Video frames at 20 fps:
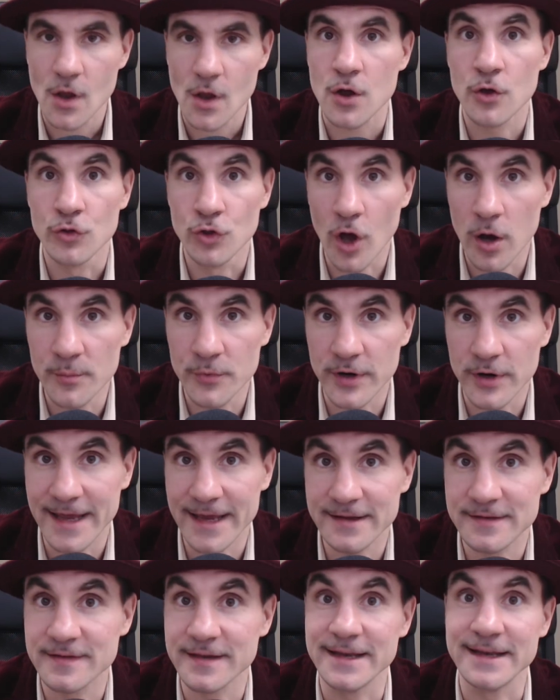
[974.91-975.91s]
Number
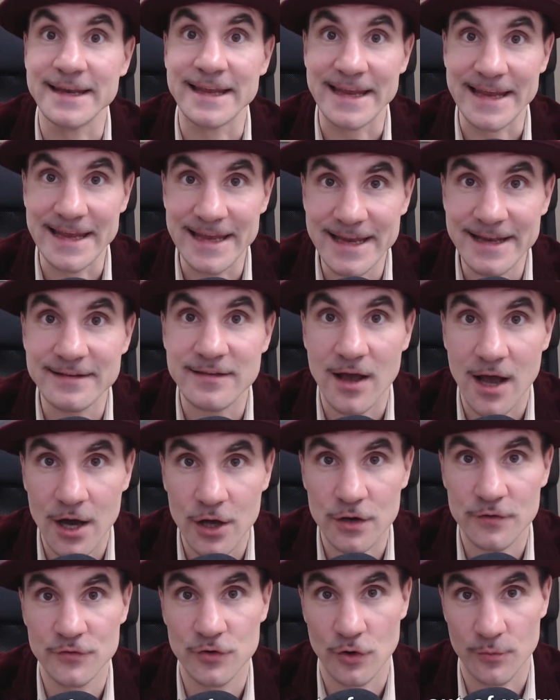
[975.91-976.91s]
18, eat out
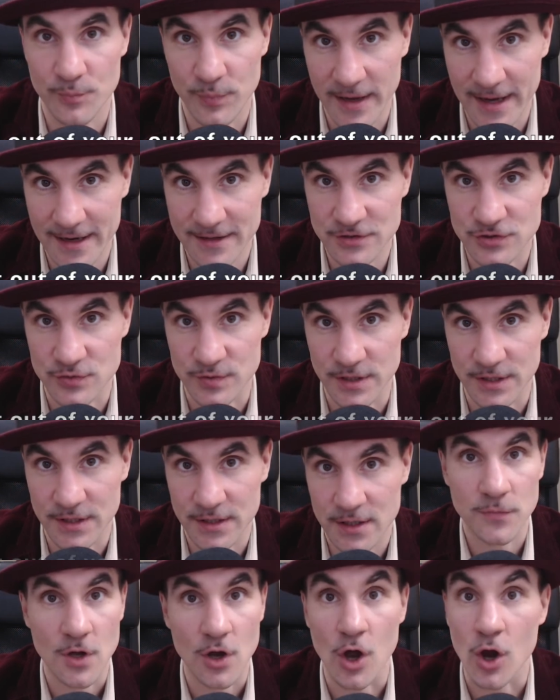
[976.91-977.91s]
of your pantry.
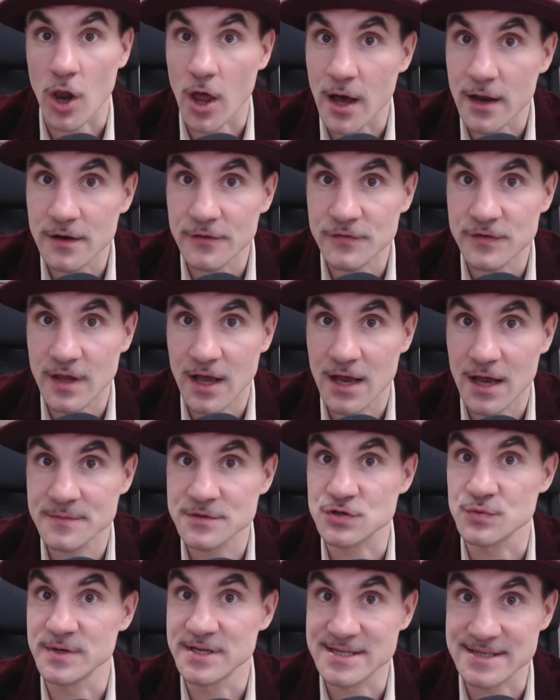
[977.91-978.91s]
A lot of times
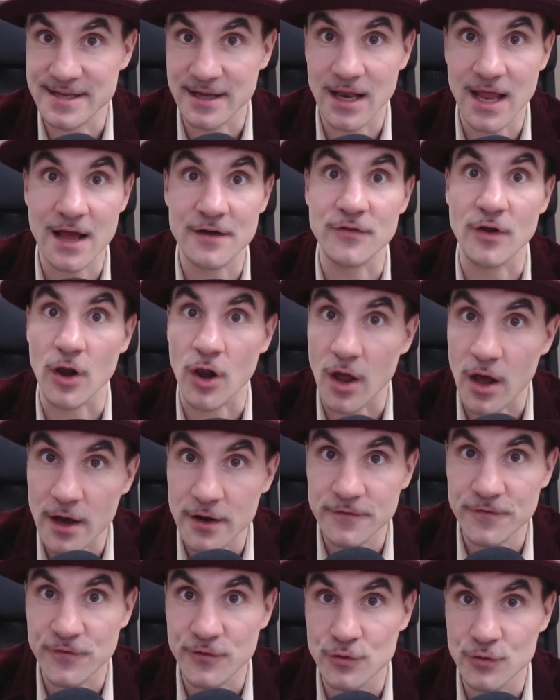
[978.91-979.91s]
we still have a lot of
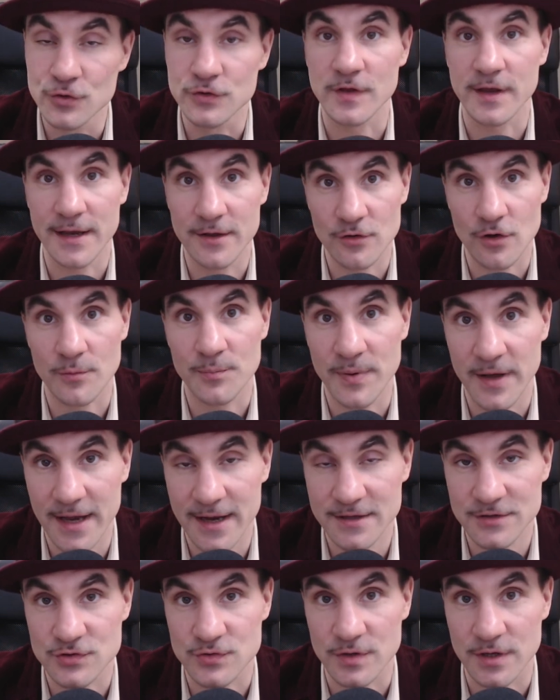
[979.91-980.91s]
food in our
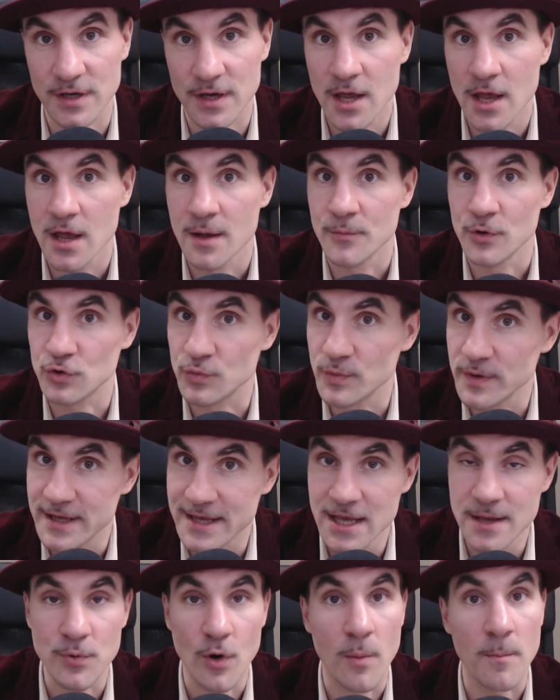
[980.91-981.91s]
pantry, but we
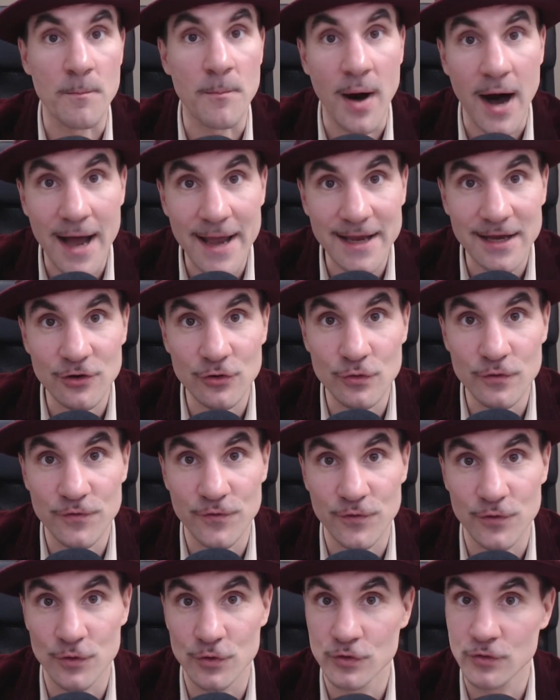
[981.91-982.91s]
keep on buying new
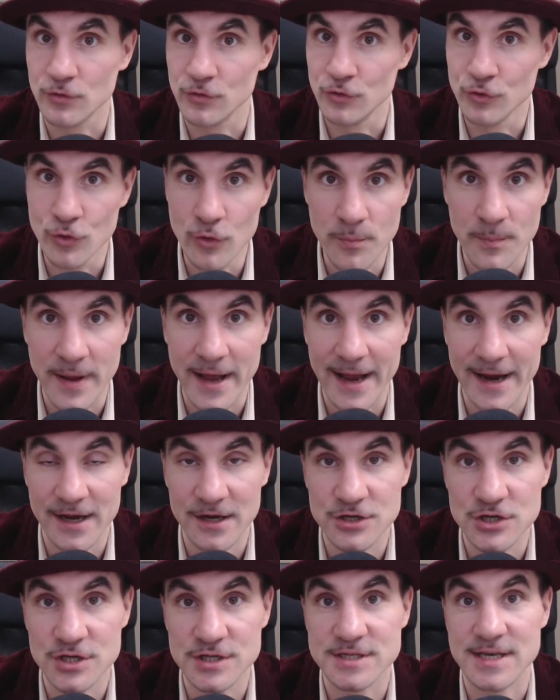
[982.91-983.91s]
food, new
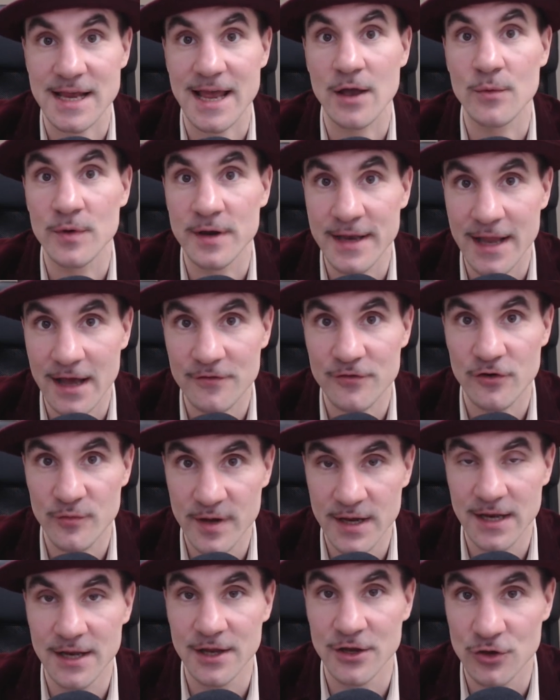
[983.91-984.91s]
packages, and we never
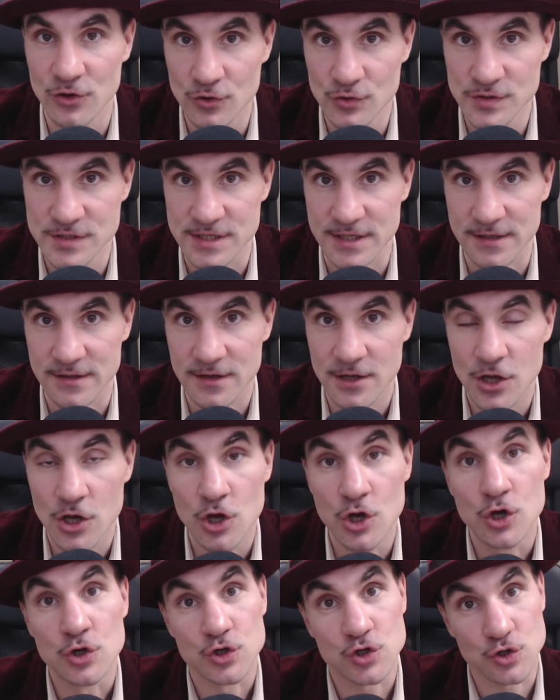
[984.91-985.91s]
really use it.
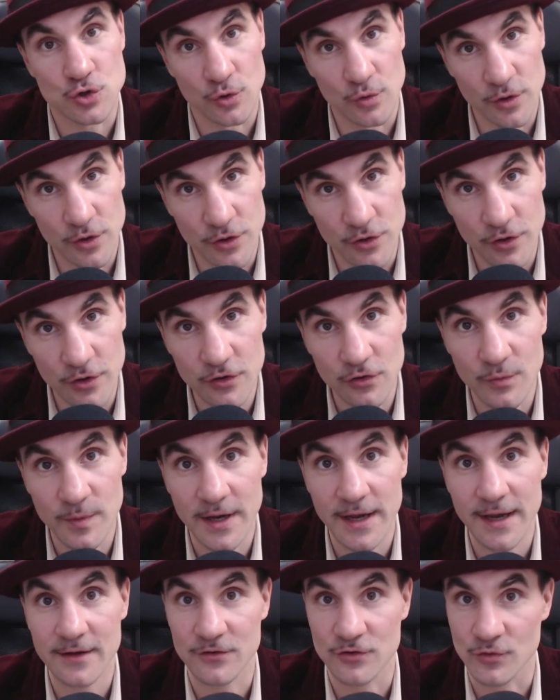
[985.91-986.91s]
So a good
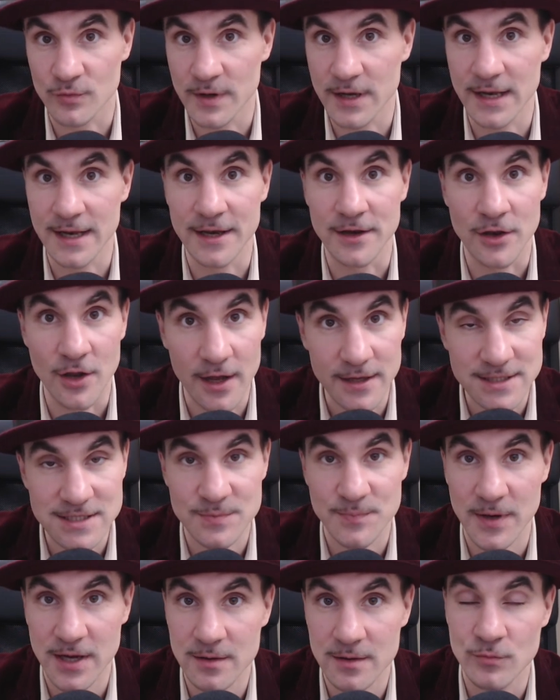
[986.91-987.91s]
way to really not
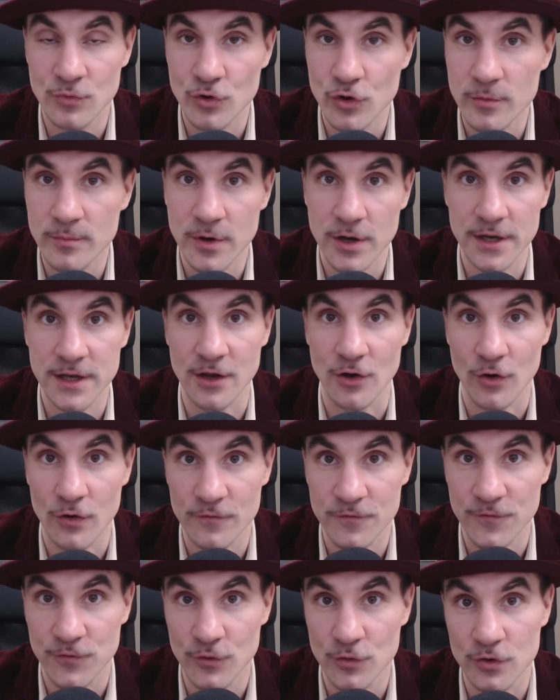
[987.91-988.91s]
spend more money on
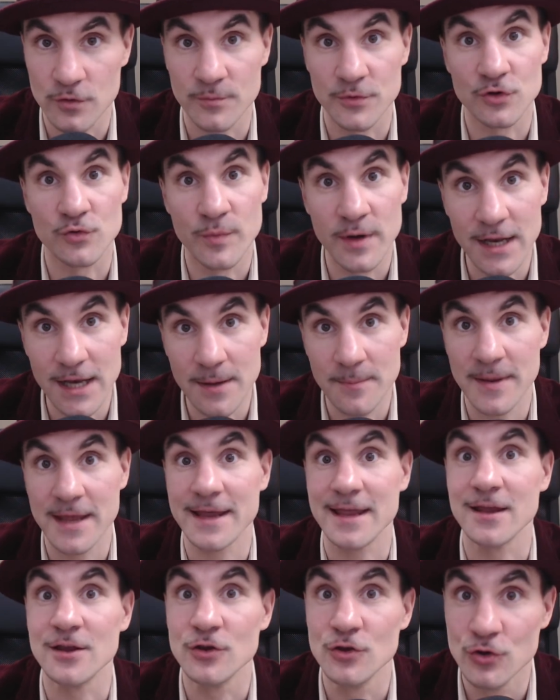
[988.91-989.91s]
food, but really
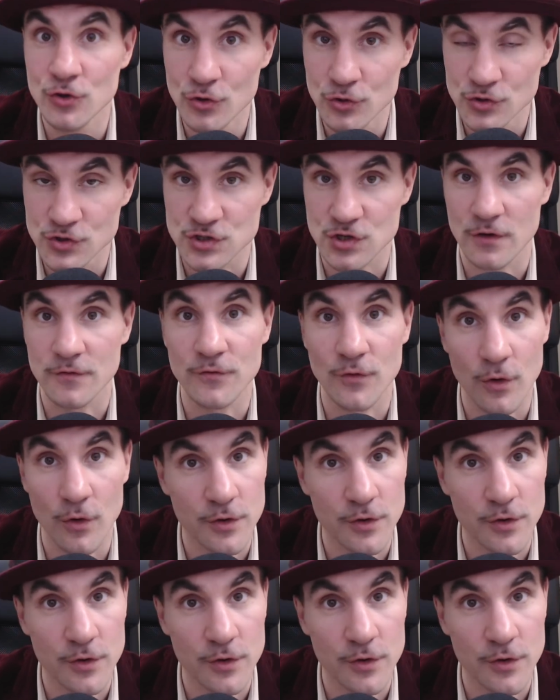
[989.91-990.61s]
making use of all